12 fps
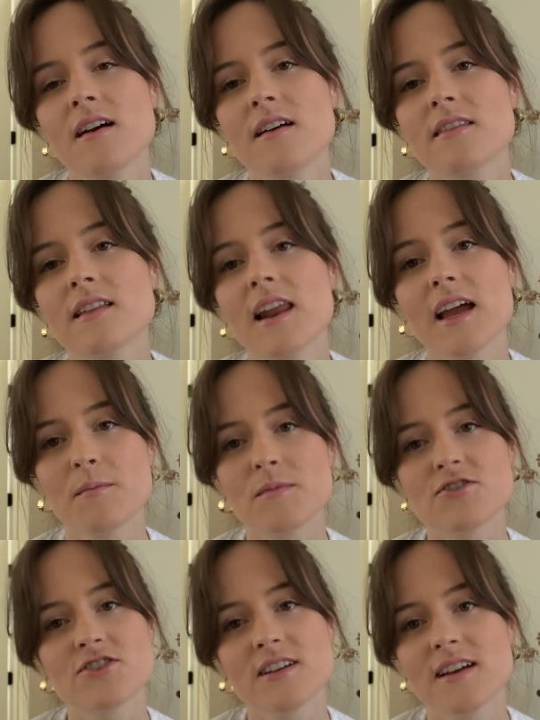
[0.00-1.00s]
the Lake
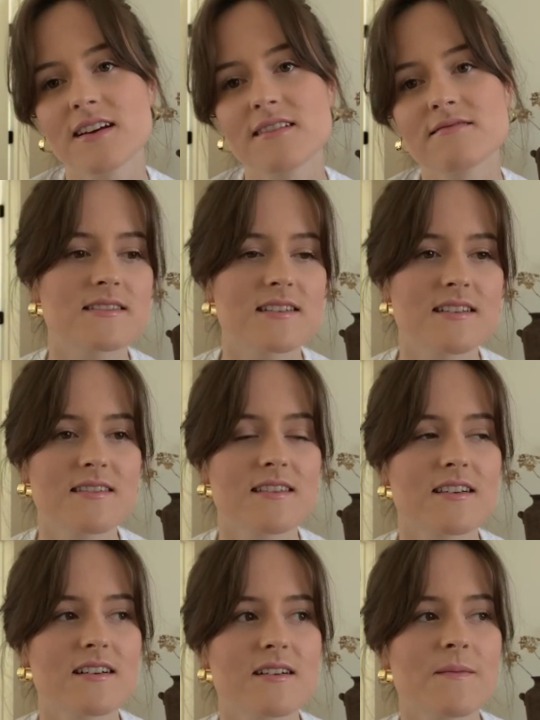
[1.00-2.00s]
Michigan. In
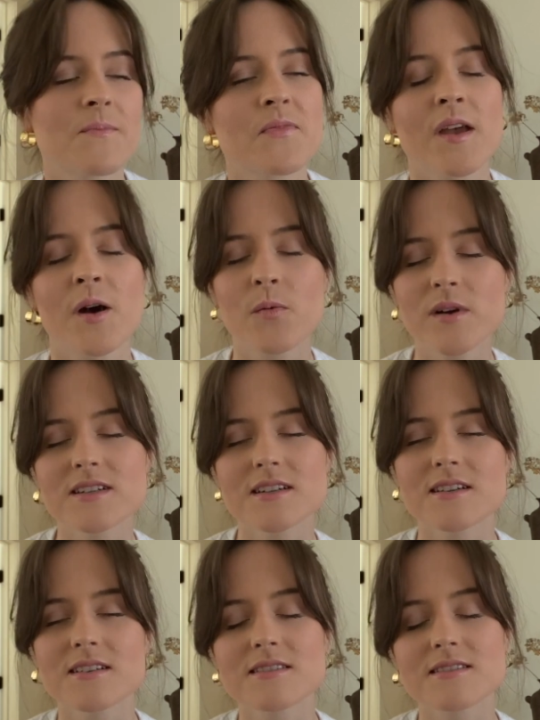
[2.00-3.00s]
the
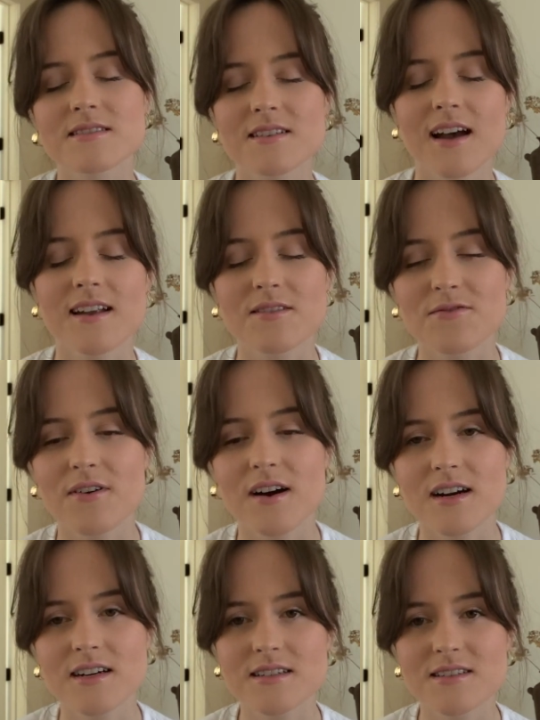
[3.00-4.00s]
winter it's kind of
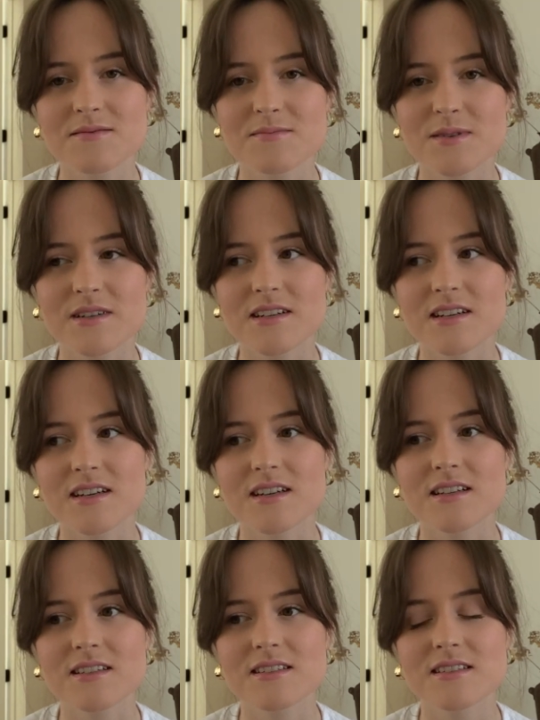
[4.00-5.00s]
hard,
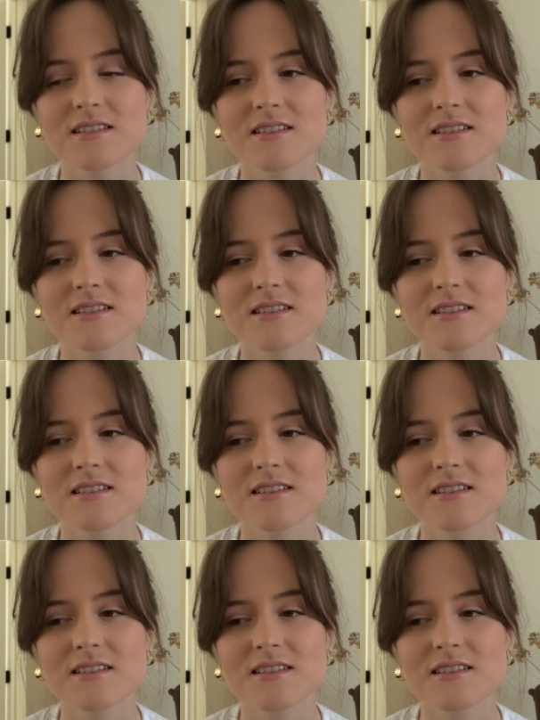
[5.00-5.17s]
but